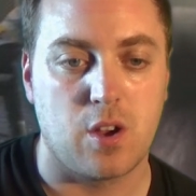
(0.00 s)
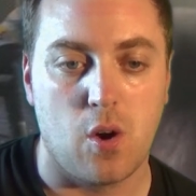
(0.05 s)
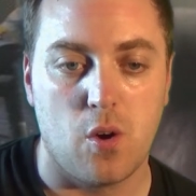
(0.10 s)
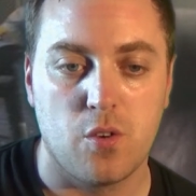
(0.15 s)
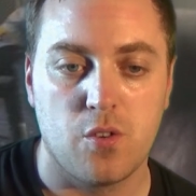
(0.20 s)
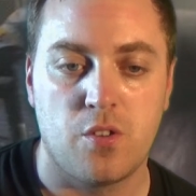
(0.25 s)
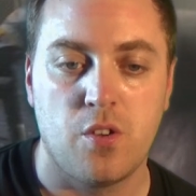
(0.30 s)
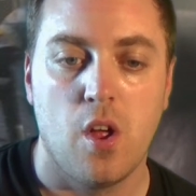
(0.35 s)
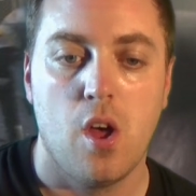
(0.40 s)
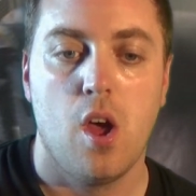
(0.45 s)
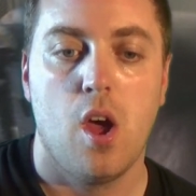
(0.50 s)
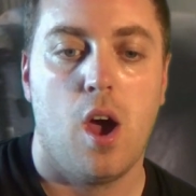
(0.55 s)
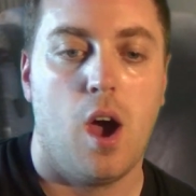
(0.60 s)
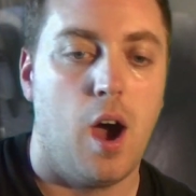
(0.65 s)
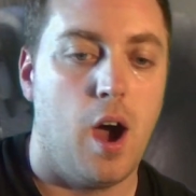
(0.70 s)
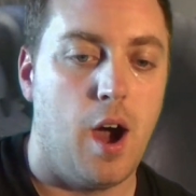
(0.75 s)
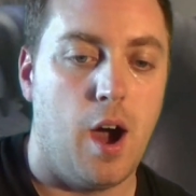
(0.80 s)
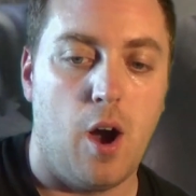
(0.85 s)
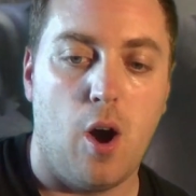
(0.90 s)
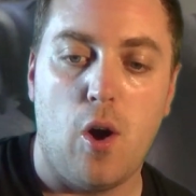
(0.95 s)
goes
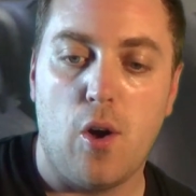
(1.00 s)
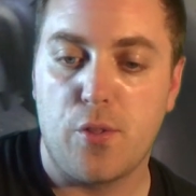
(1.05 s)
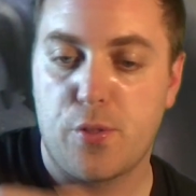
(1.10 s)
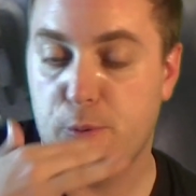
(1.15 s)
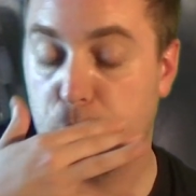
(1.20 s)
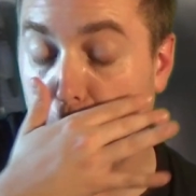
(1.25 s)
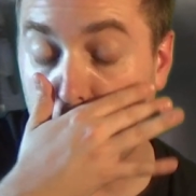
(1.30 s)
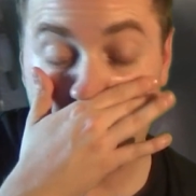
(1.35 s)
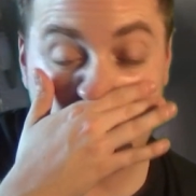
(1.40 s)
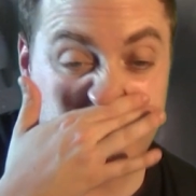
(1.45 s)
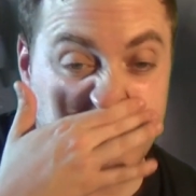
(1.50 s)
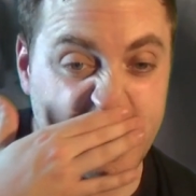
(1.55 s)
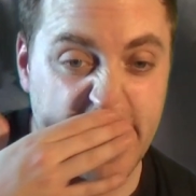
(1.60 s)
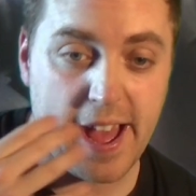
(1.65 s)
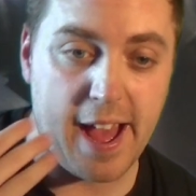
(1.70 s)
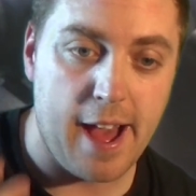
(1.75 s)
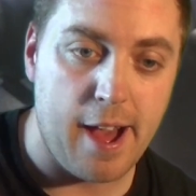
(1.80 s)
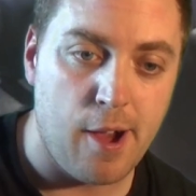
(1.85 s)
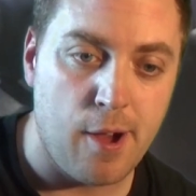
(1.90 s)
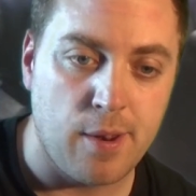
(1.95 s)
all throughout the
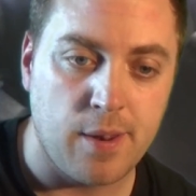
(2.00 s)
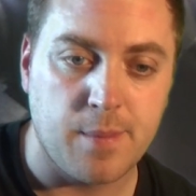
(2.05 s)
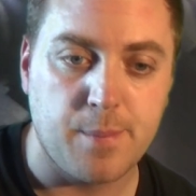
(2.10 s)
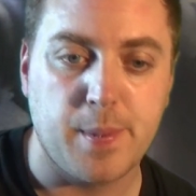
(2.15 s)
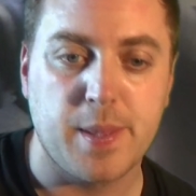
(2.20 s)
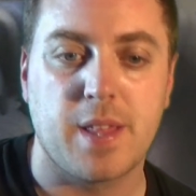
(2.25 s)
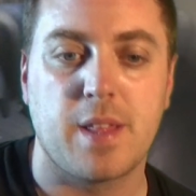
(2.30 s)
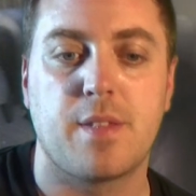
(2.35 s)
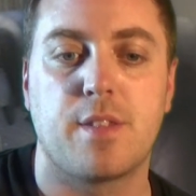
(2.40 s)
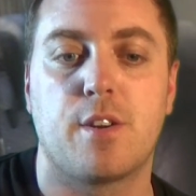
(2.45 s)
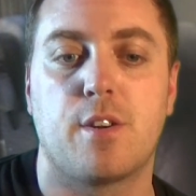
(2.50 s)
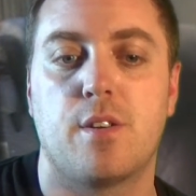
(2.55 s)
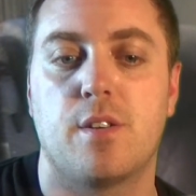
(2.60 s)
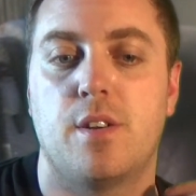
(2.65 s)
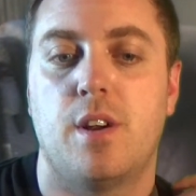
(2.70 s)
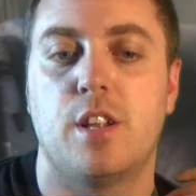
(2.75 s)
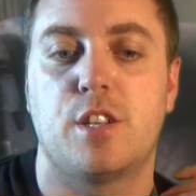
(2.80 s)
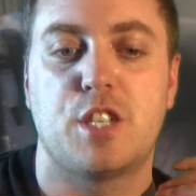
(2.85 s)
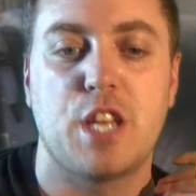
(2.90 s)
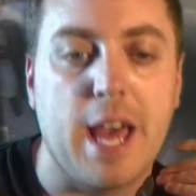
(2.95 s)
town, but then
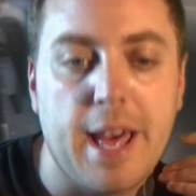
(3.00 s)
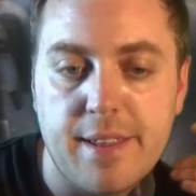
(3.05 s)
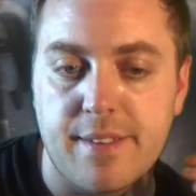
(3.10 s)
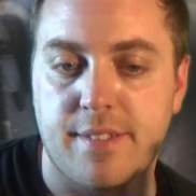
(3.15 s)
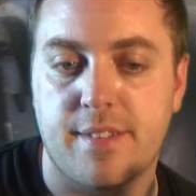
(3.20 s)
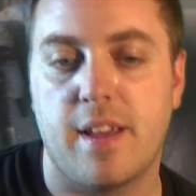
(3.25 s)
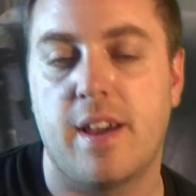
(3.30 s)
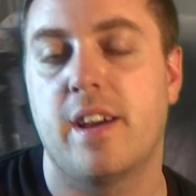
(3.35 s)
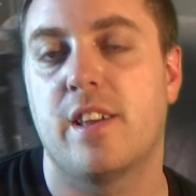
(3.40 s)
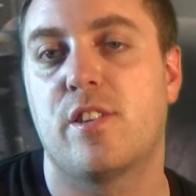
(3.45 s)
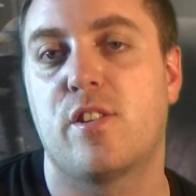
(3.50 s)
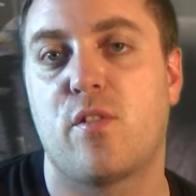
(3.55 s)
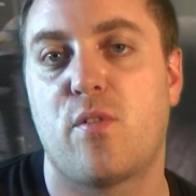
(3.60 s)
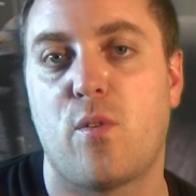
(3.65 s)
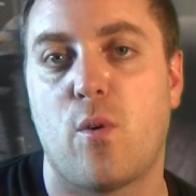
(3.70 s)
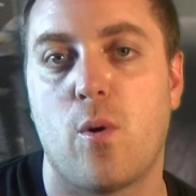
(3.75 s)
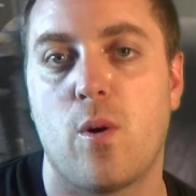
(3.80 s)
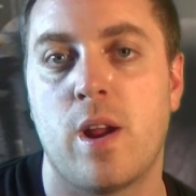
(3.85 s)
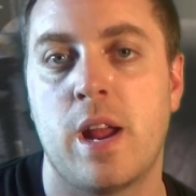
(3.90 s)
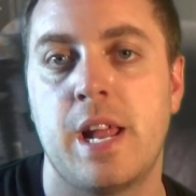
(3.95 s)
they're chastised
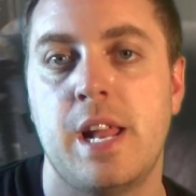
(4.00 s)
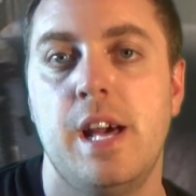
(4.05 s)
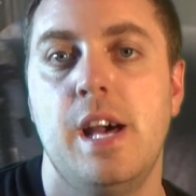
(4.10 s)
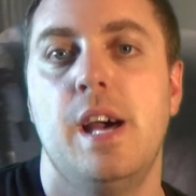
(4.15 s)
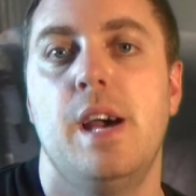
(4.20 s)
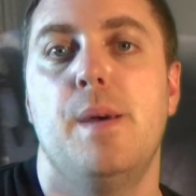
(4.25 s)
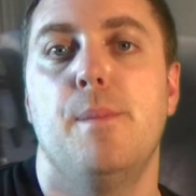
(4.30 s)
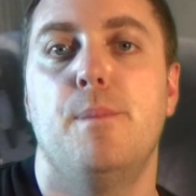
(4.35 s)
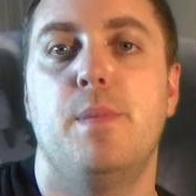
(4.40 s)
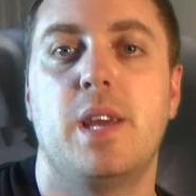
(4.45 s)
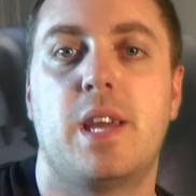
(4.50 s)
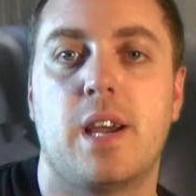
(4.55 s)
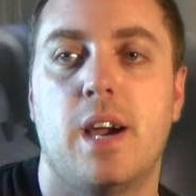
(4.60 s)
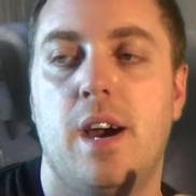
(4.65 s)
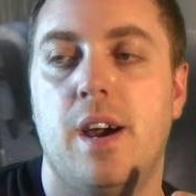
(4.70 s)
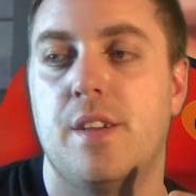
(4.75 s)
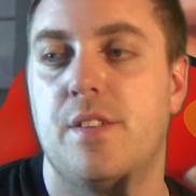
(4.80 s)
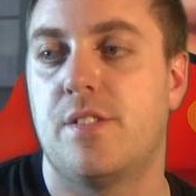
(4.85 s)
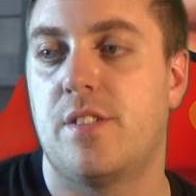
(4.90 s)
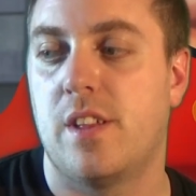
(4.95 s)
for it
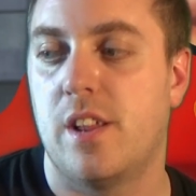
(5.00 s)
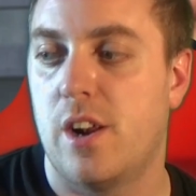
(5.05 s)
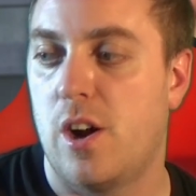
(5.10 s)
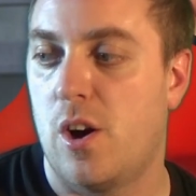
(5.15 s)
because, you